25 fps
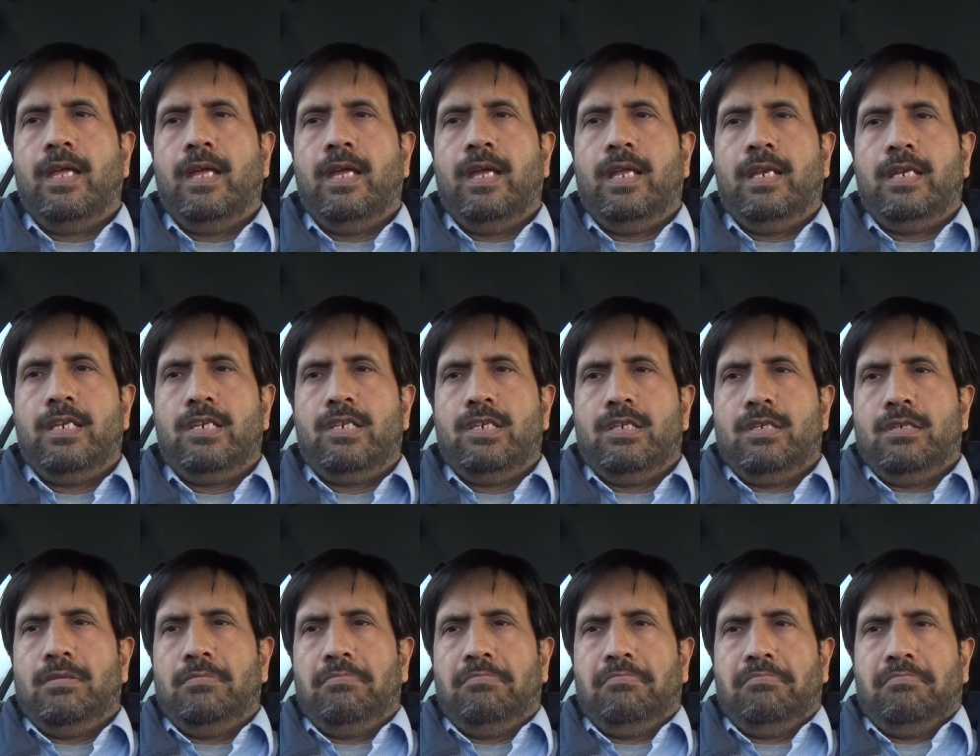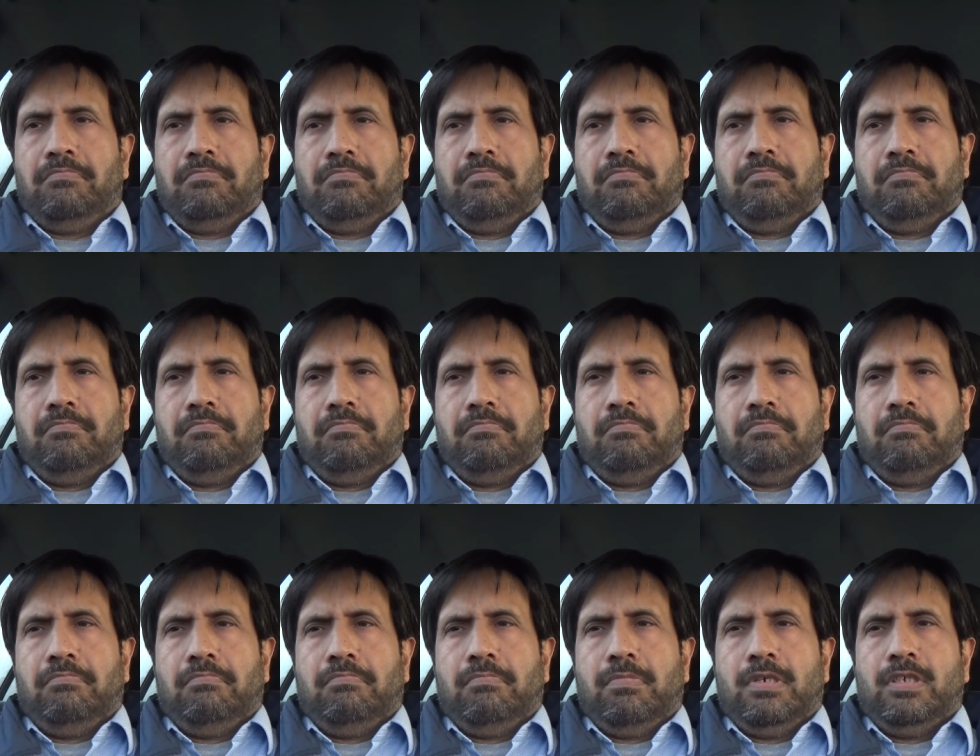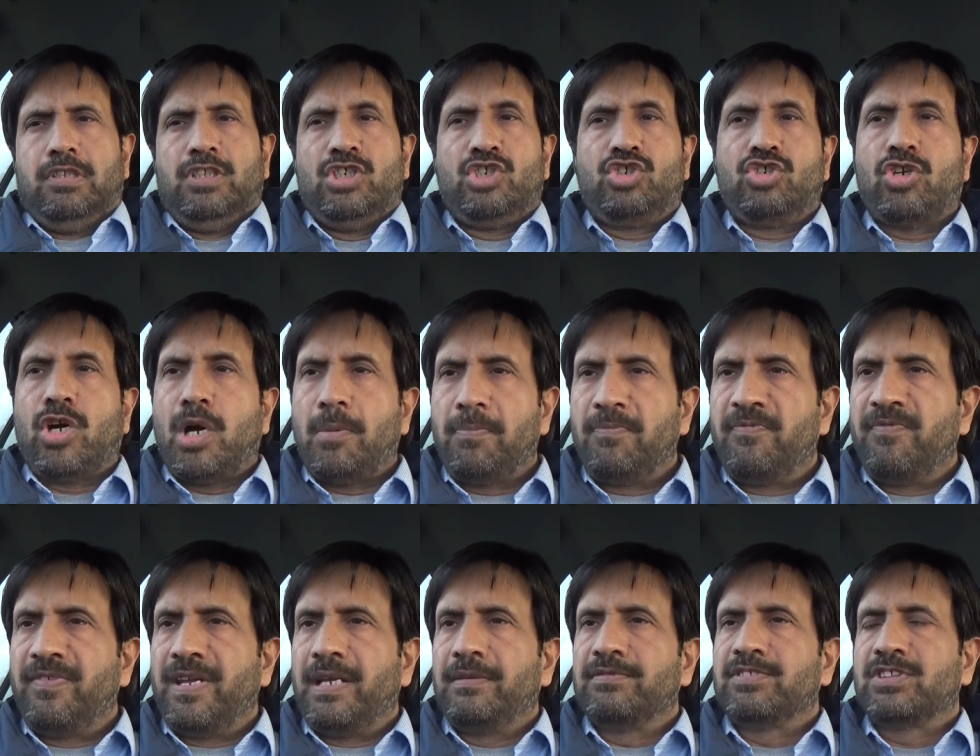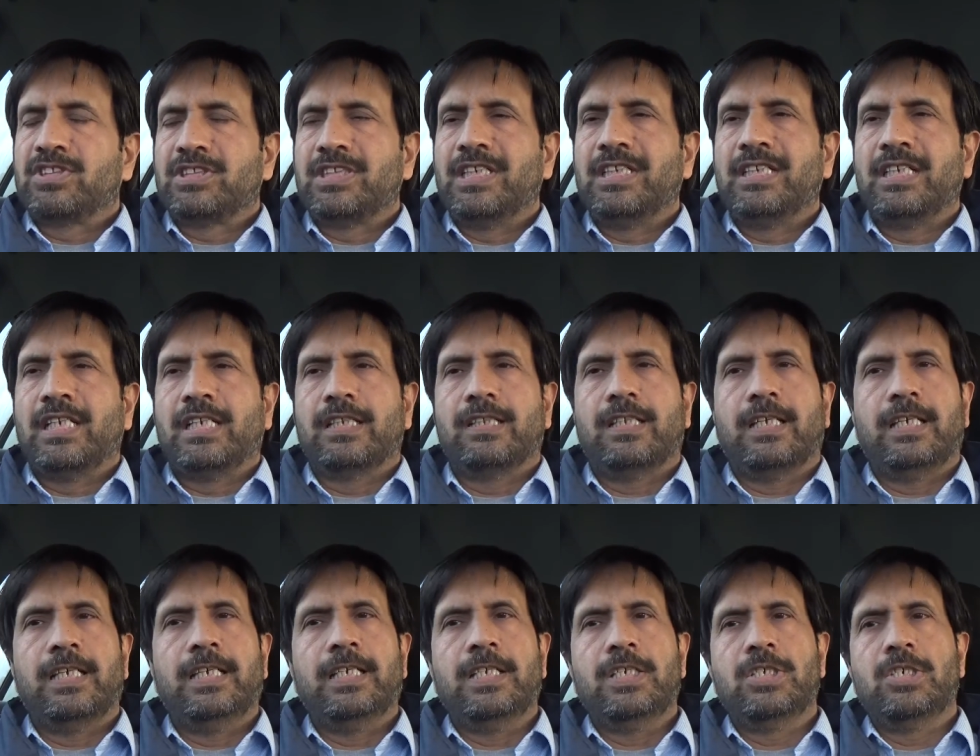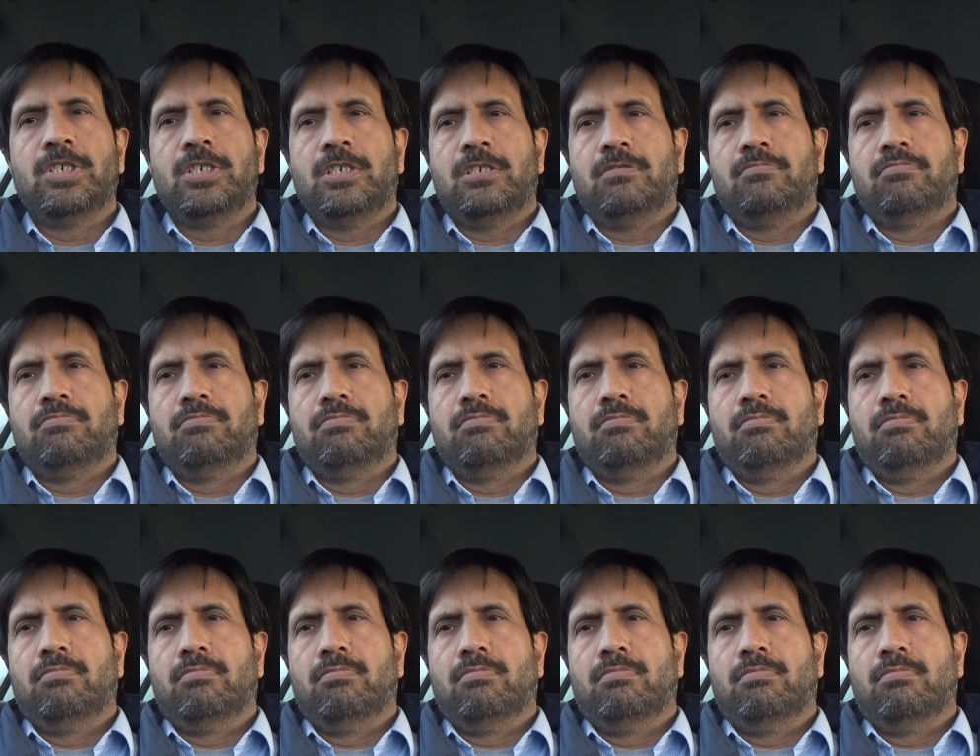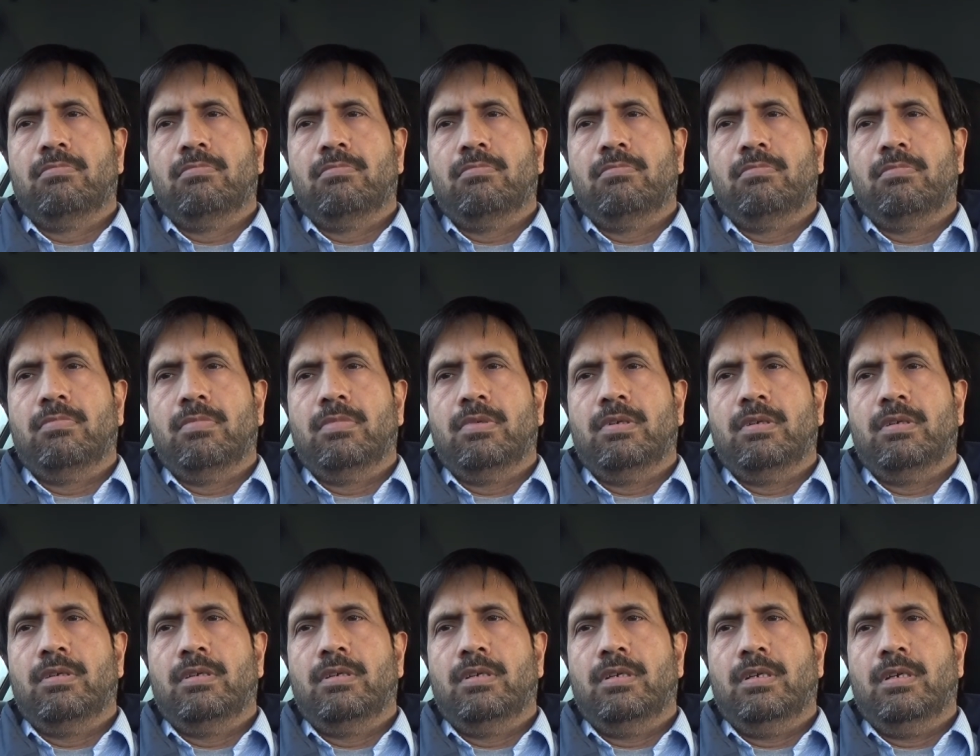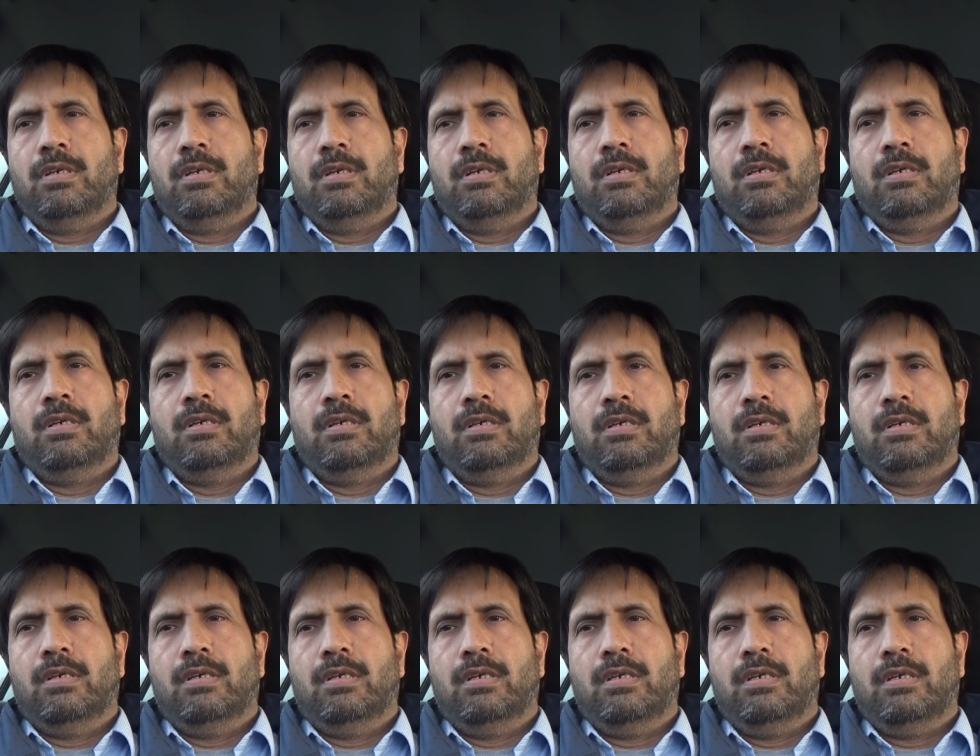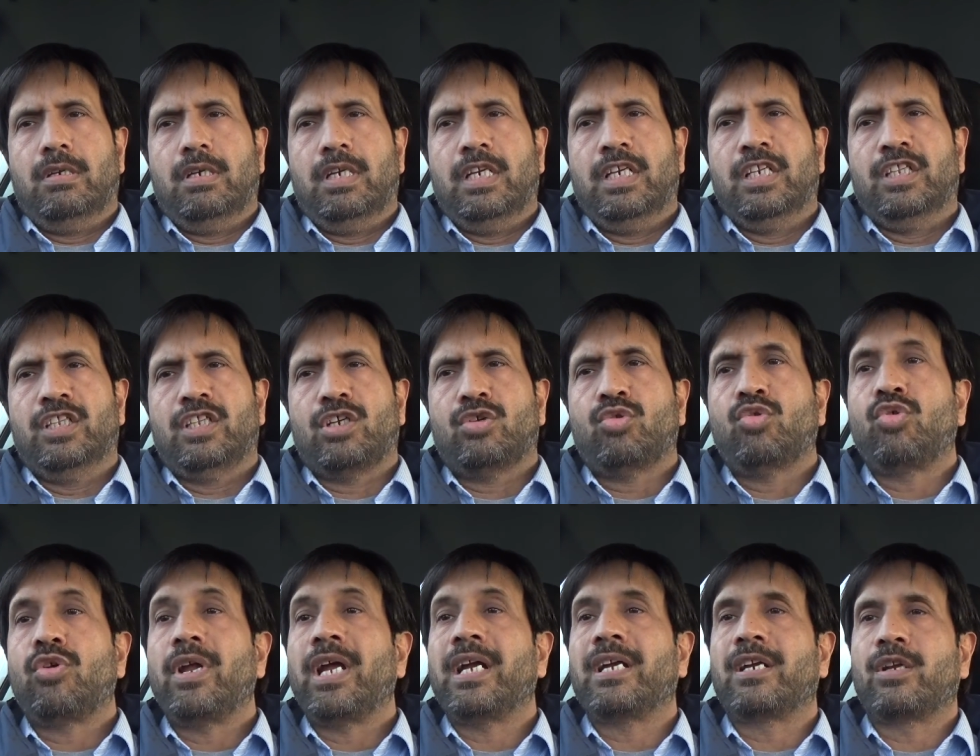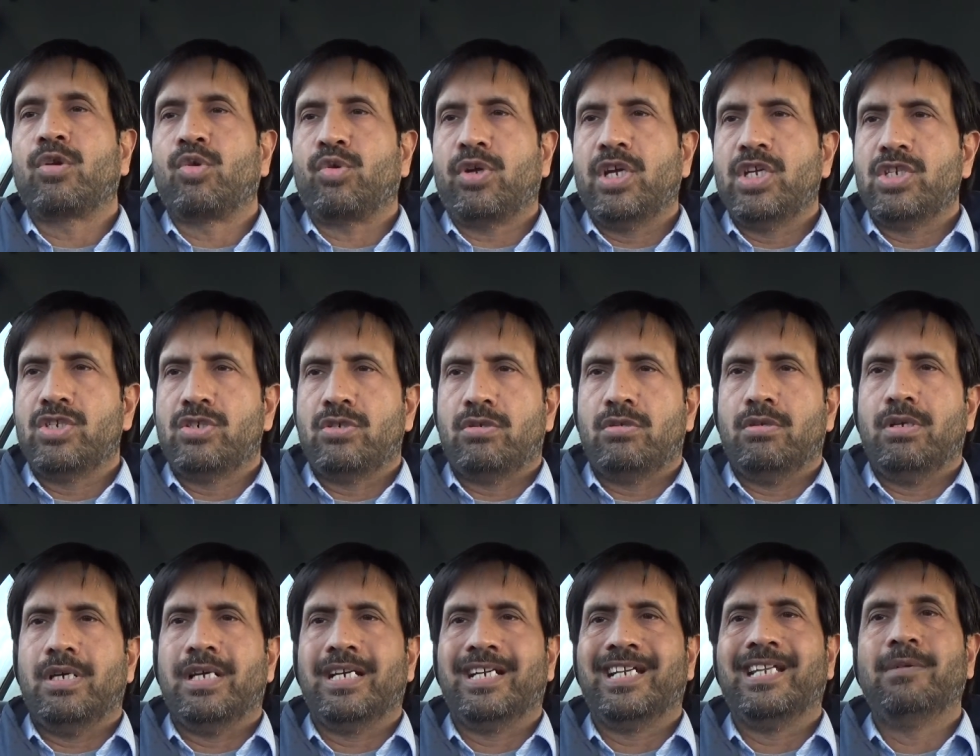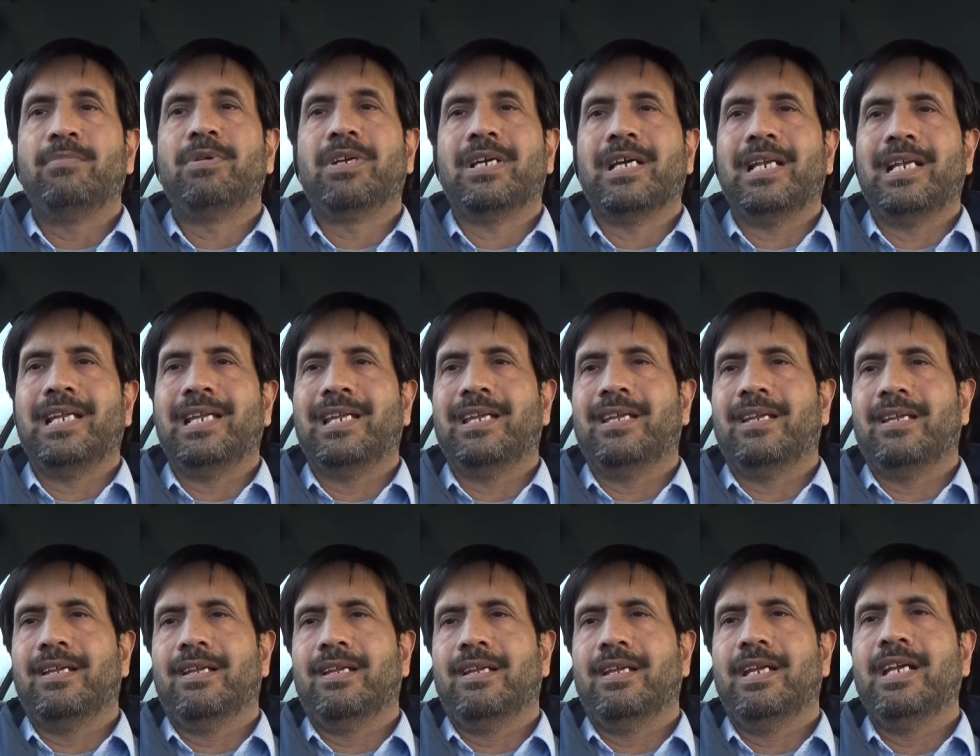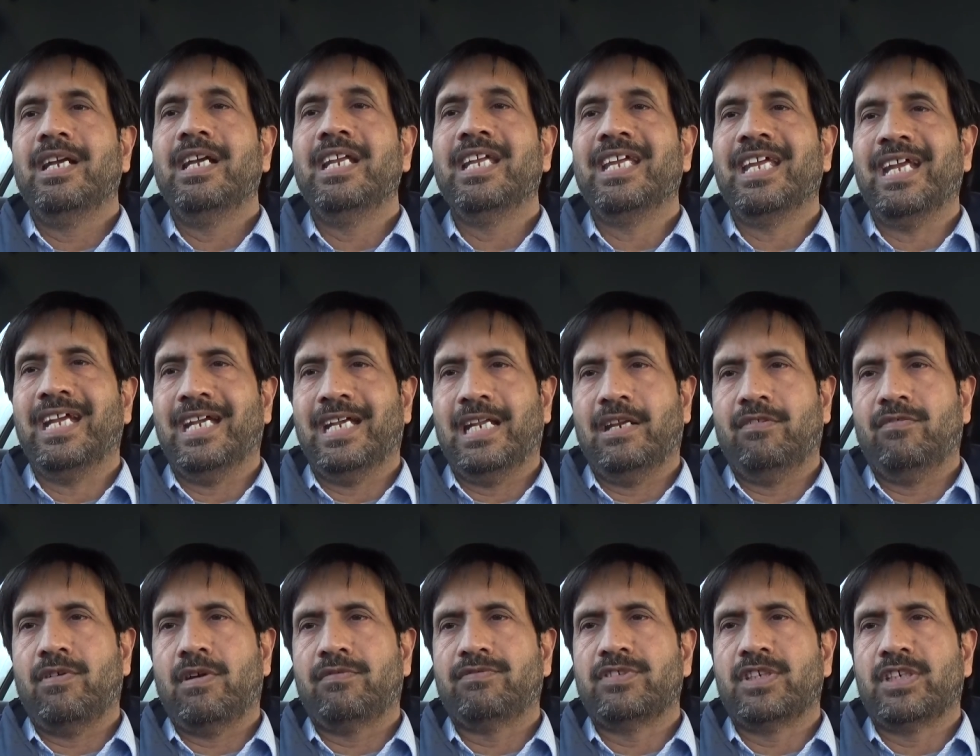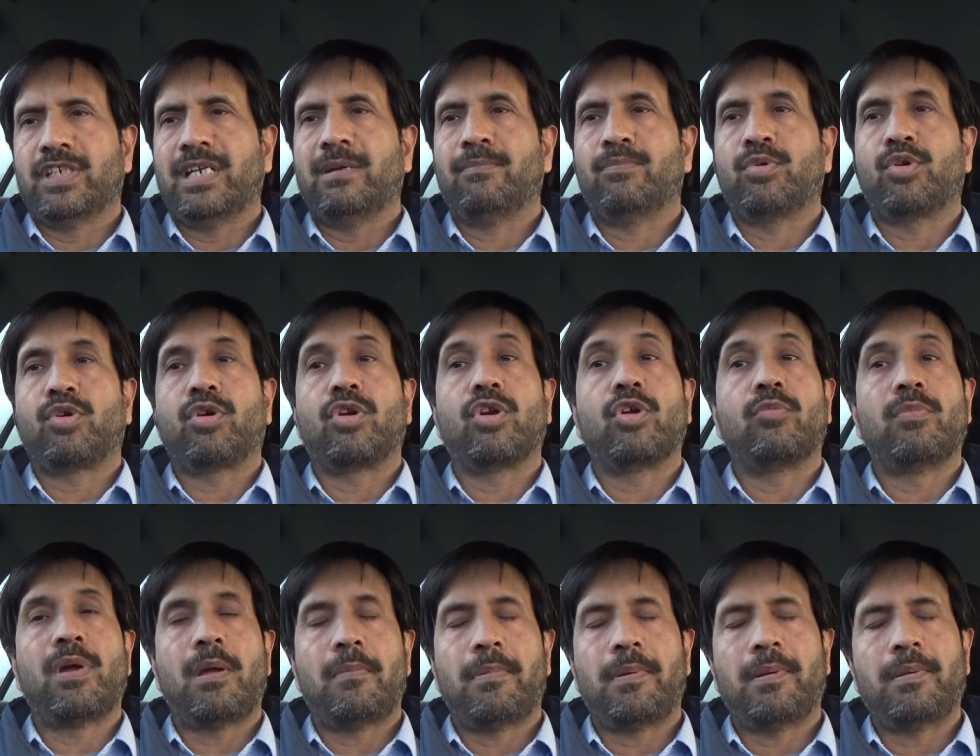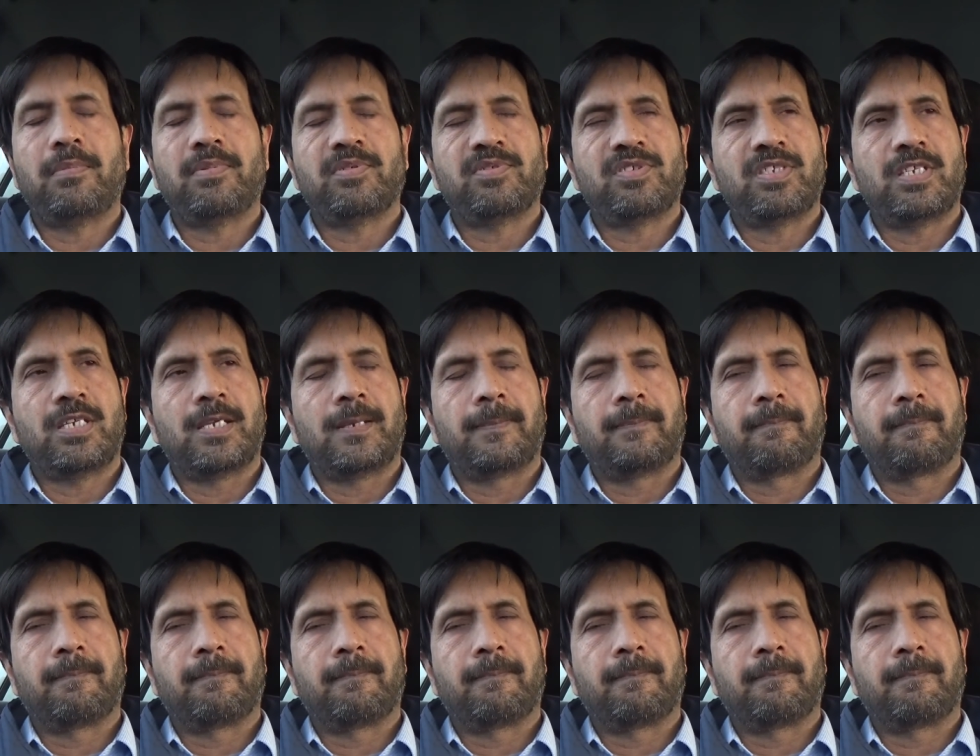and uh, the sharp waves seen in the EEG uh, in the correct location are typically indicative of the temporal lobe epilepsy